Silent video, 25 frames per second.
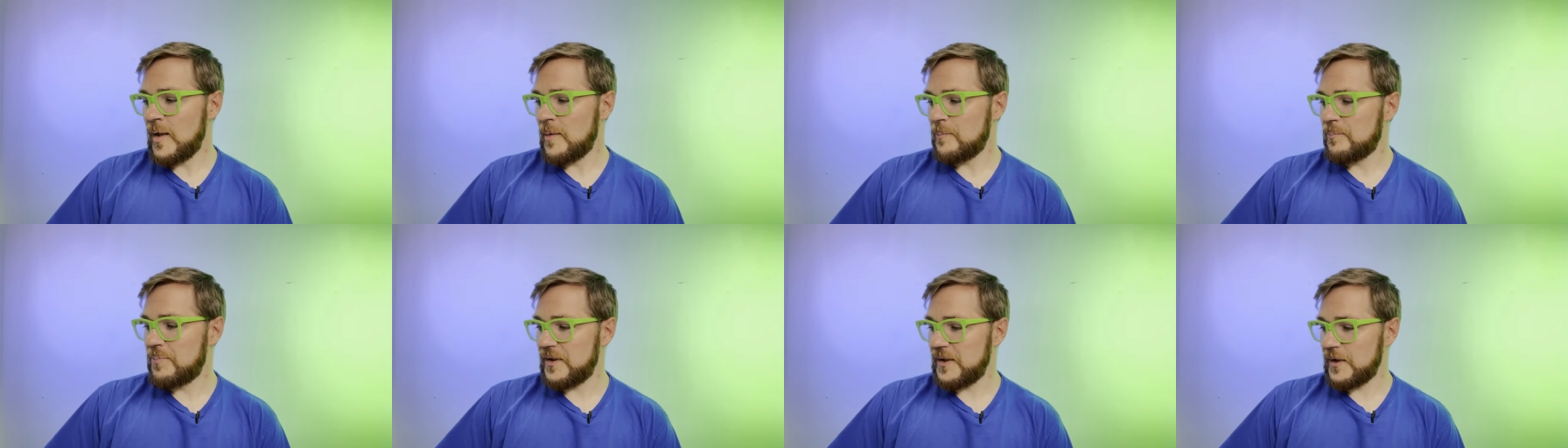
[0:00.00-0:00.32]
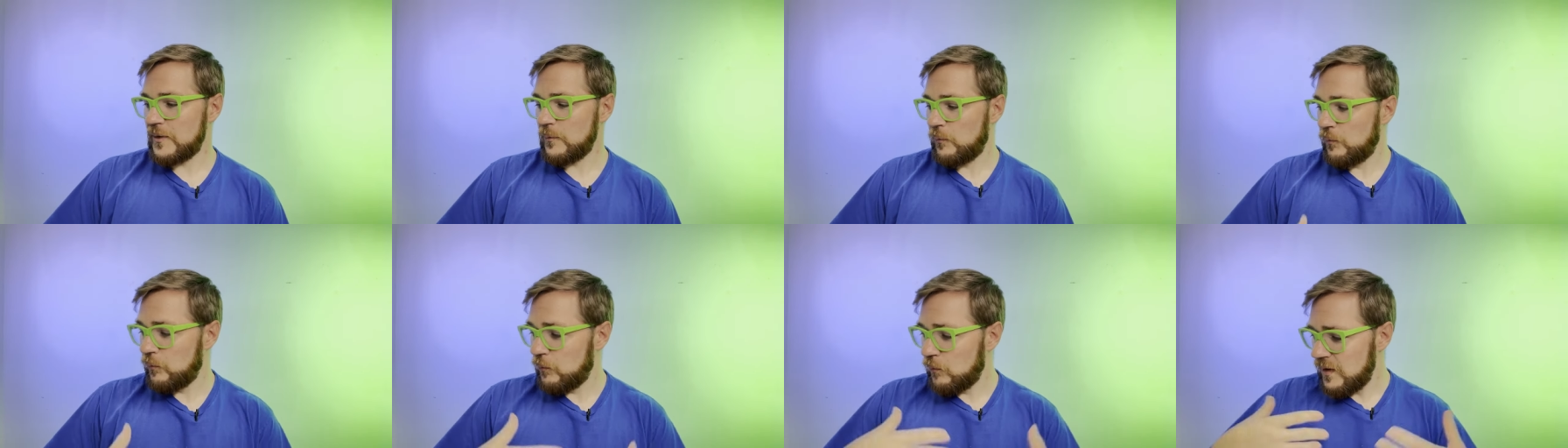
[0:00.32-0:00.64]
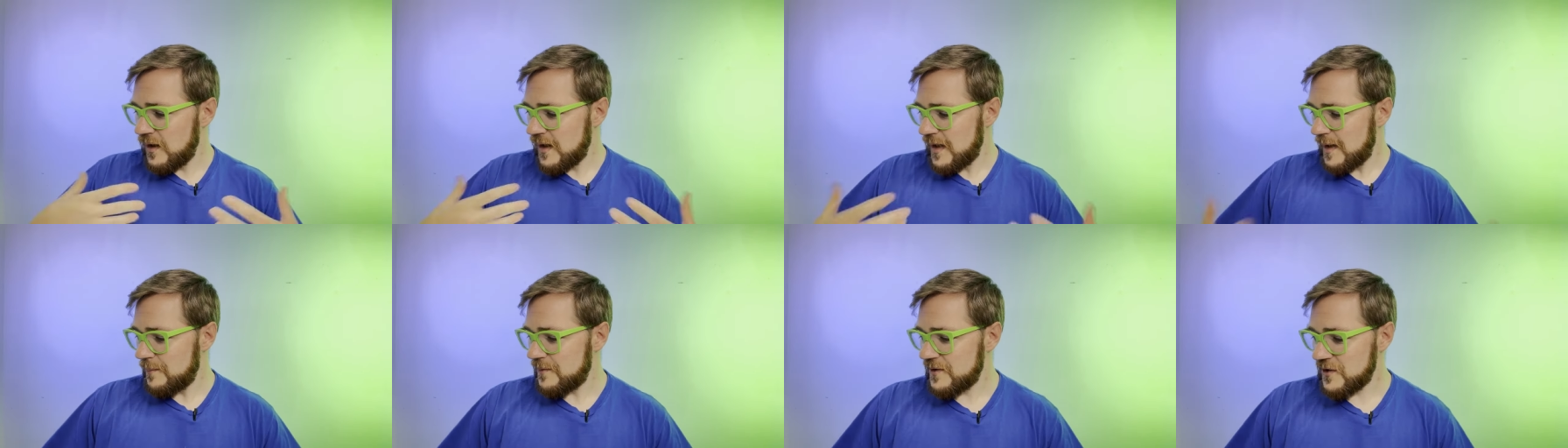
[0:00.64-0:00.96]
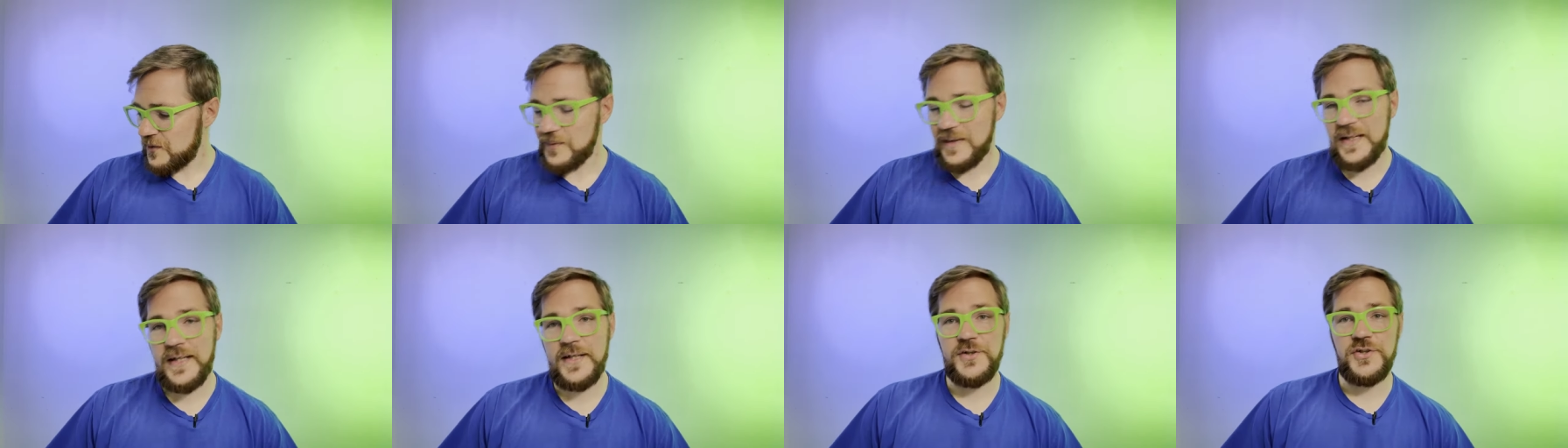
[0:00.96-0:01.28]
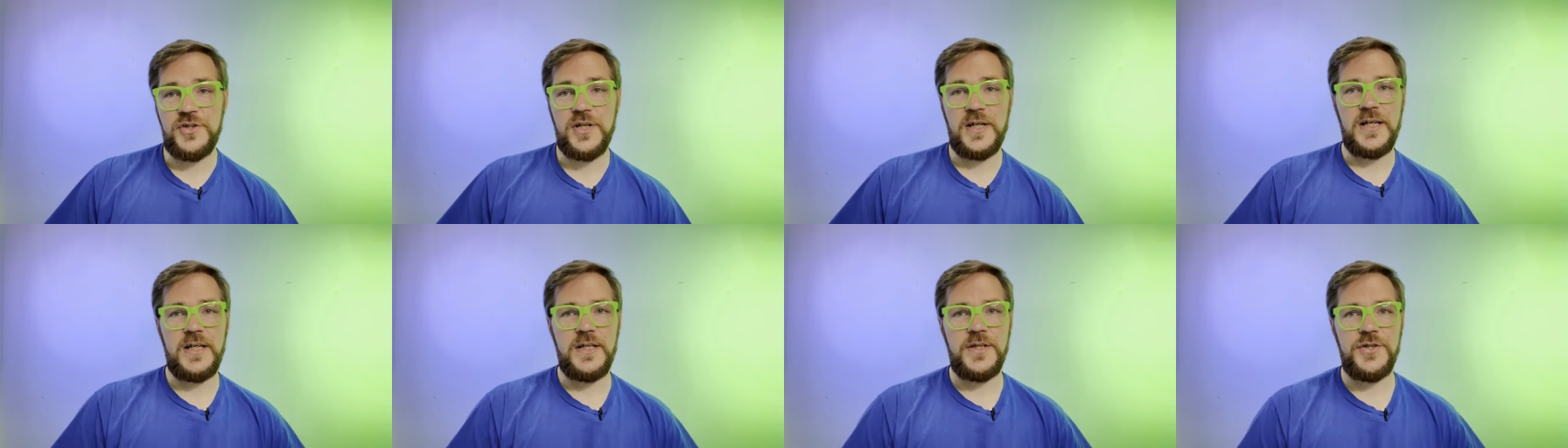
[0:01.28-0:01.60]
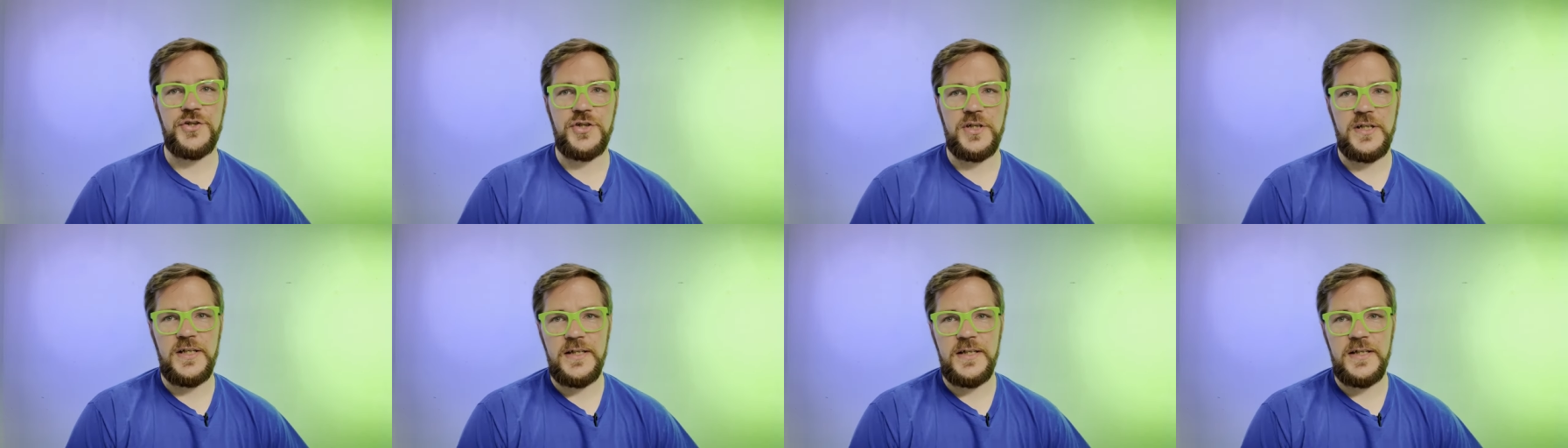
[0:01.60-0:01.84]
But what happens when that change